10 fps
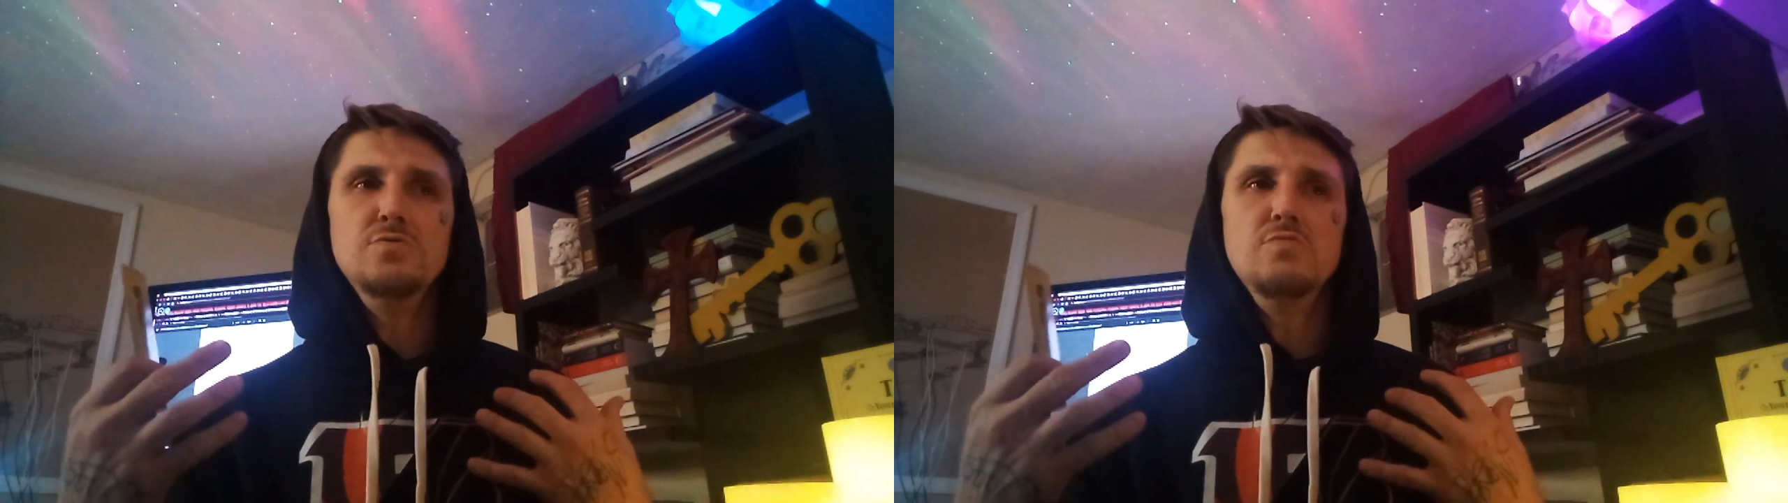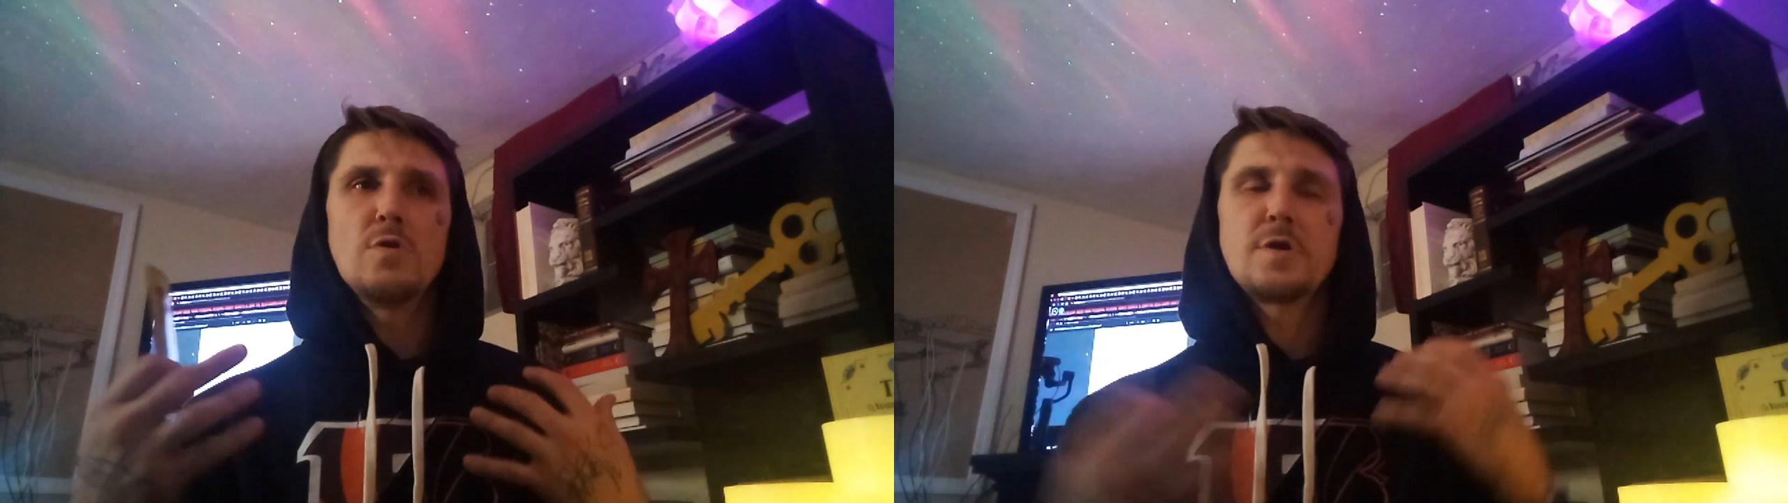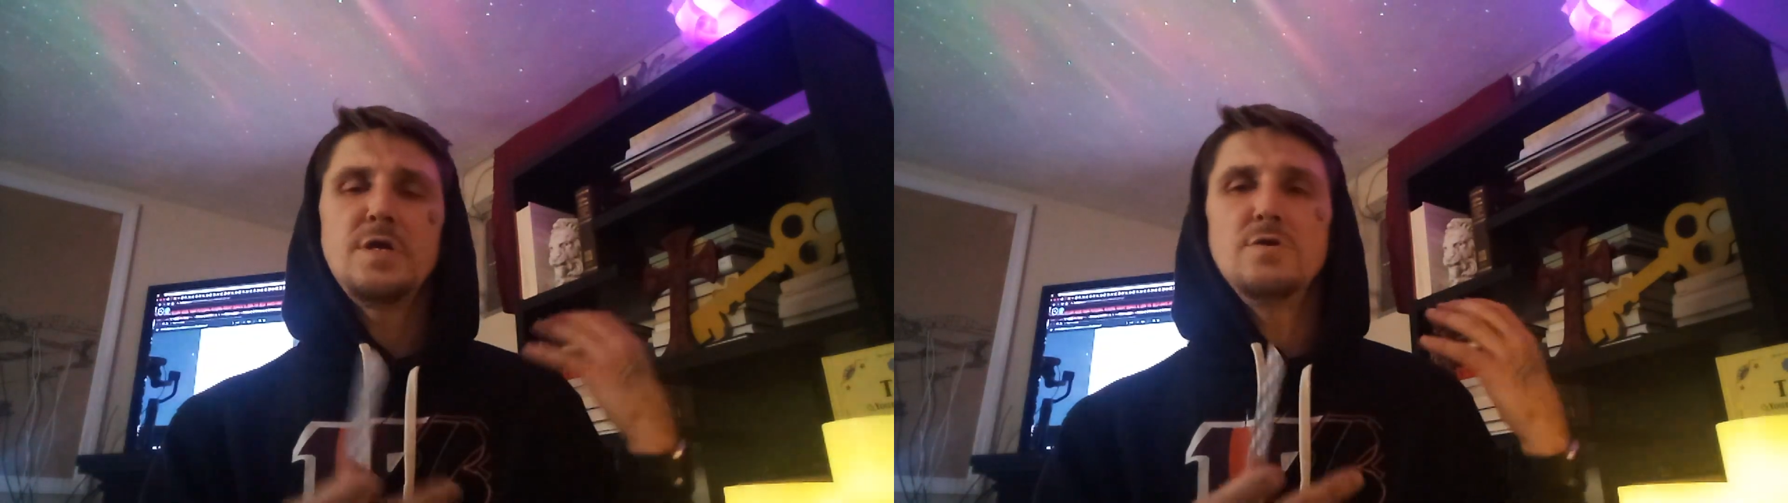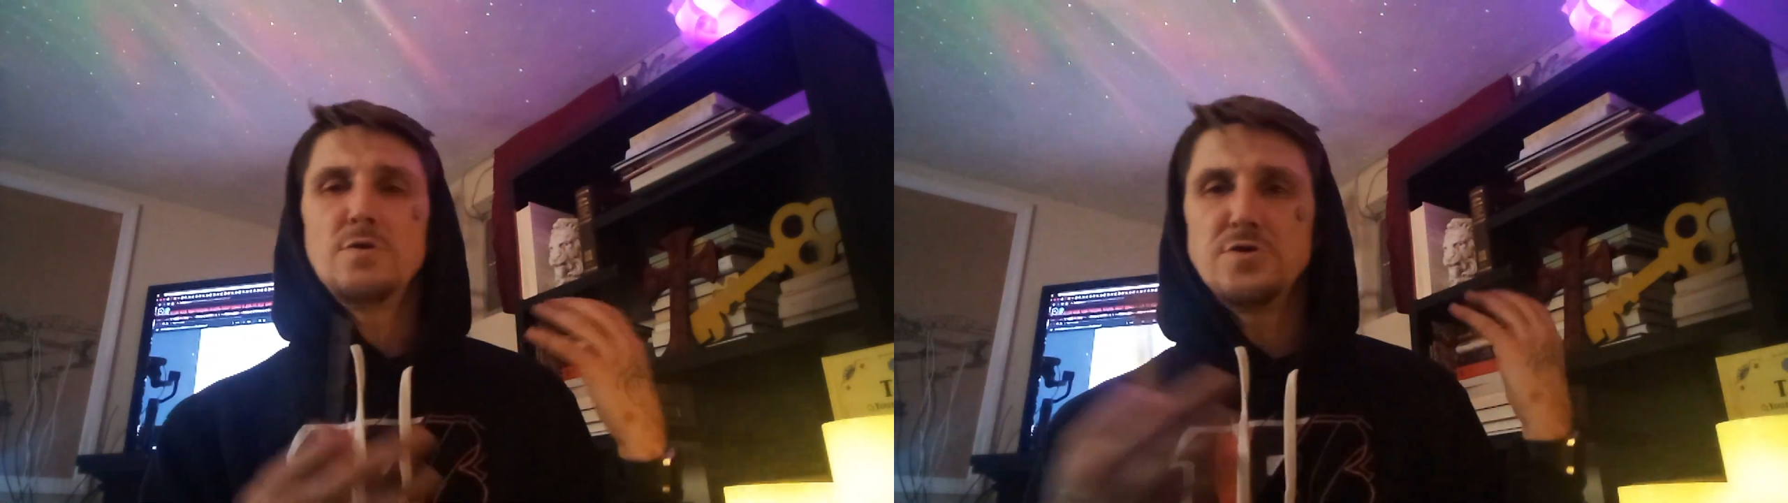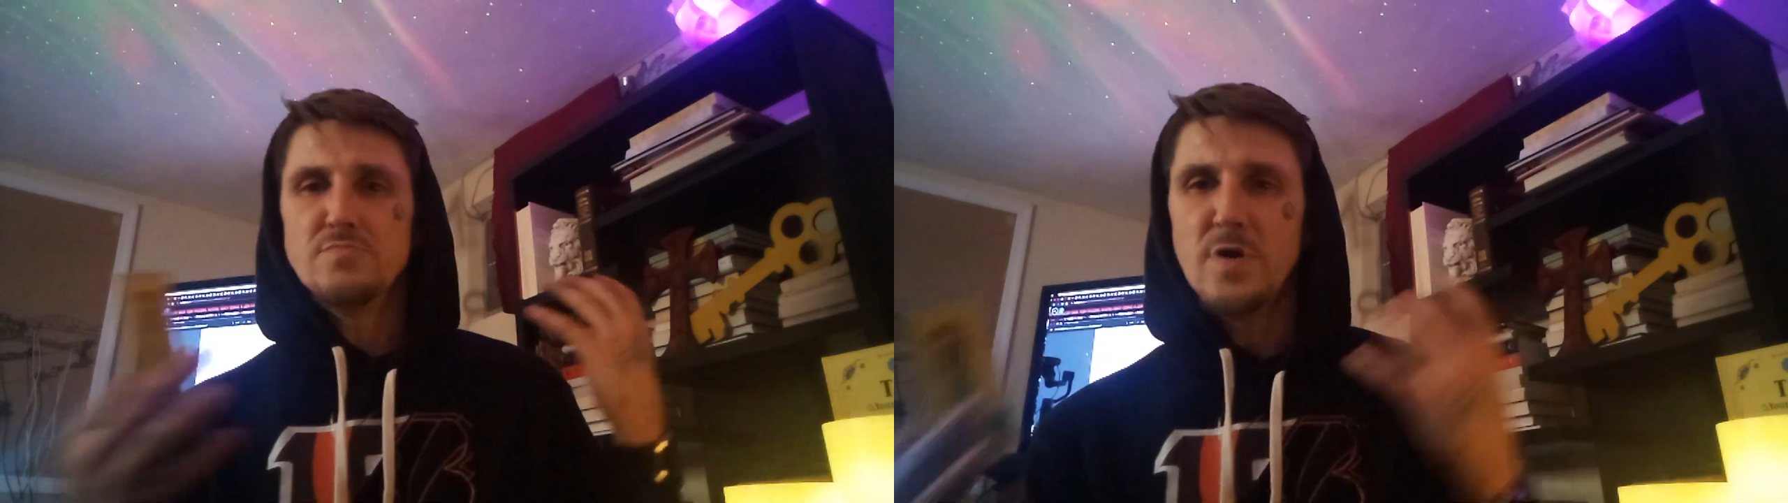working
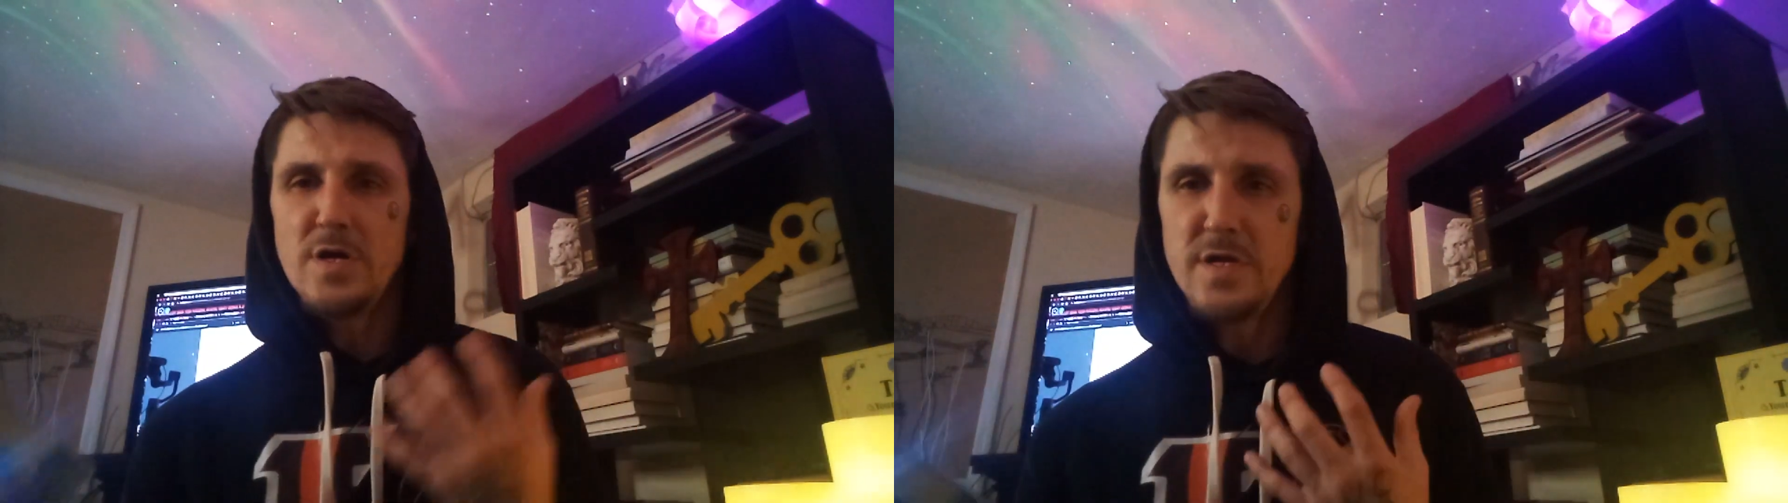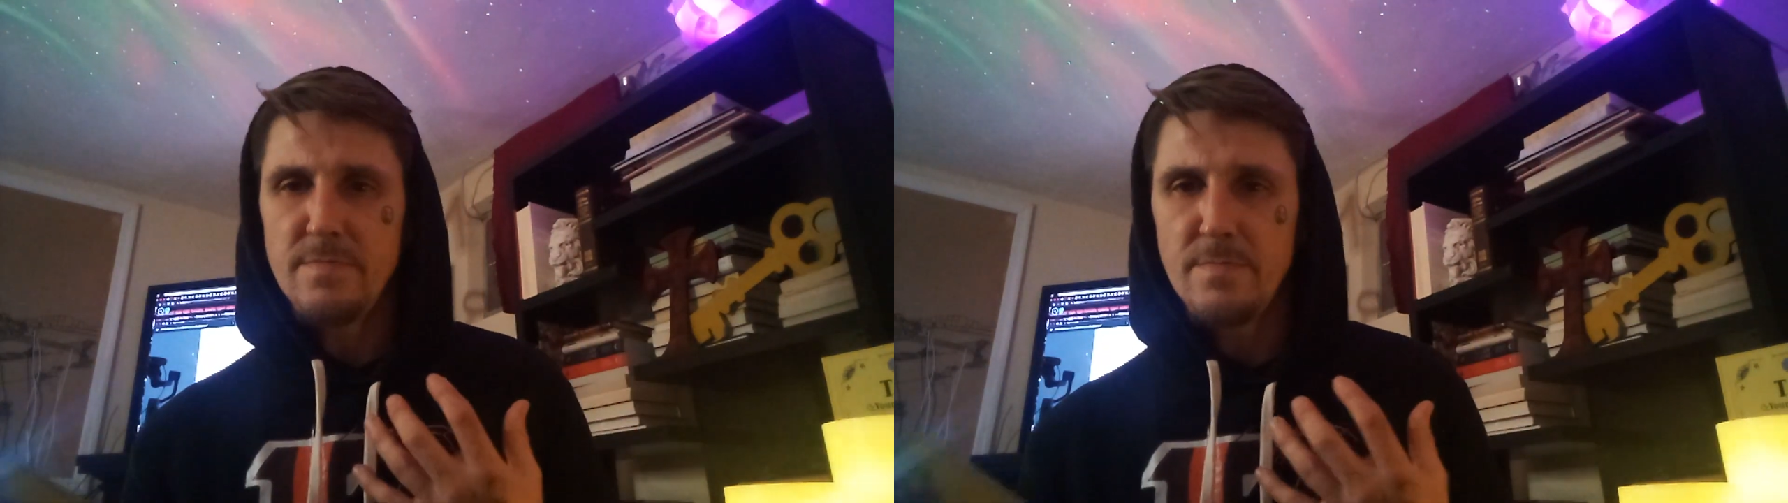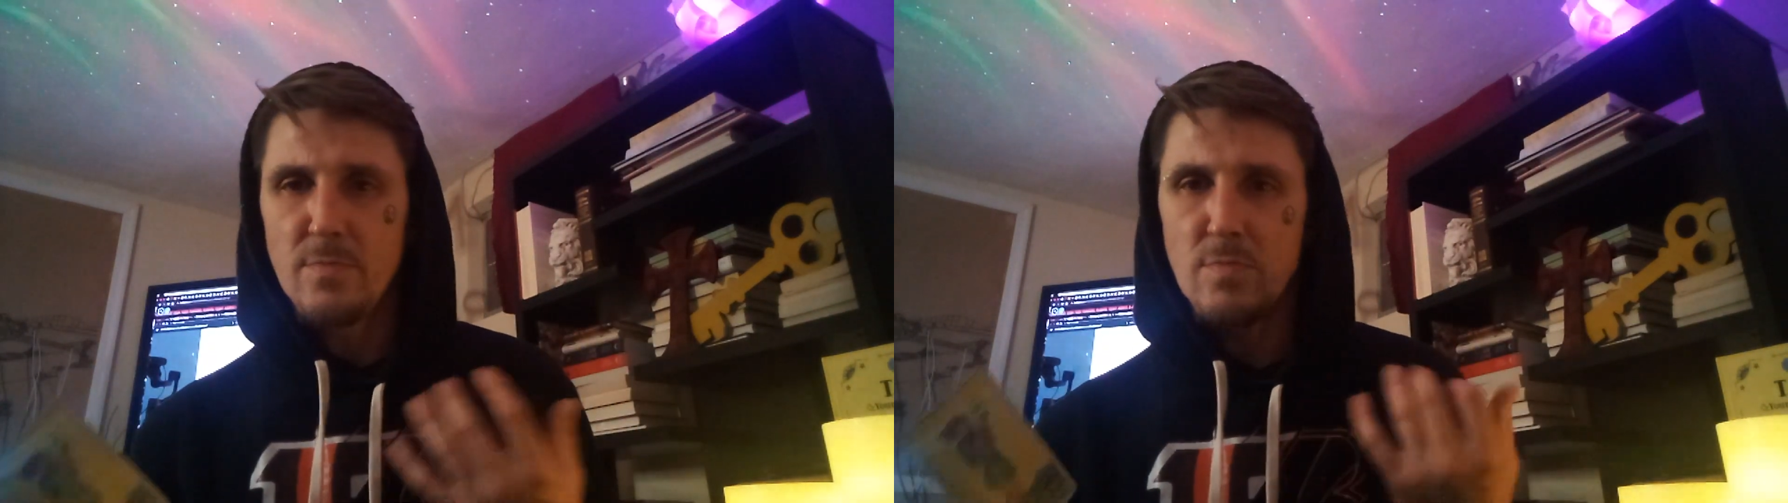on your money,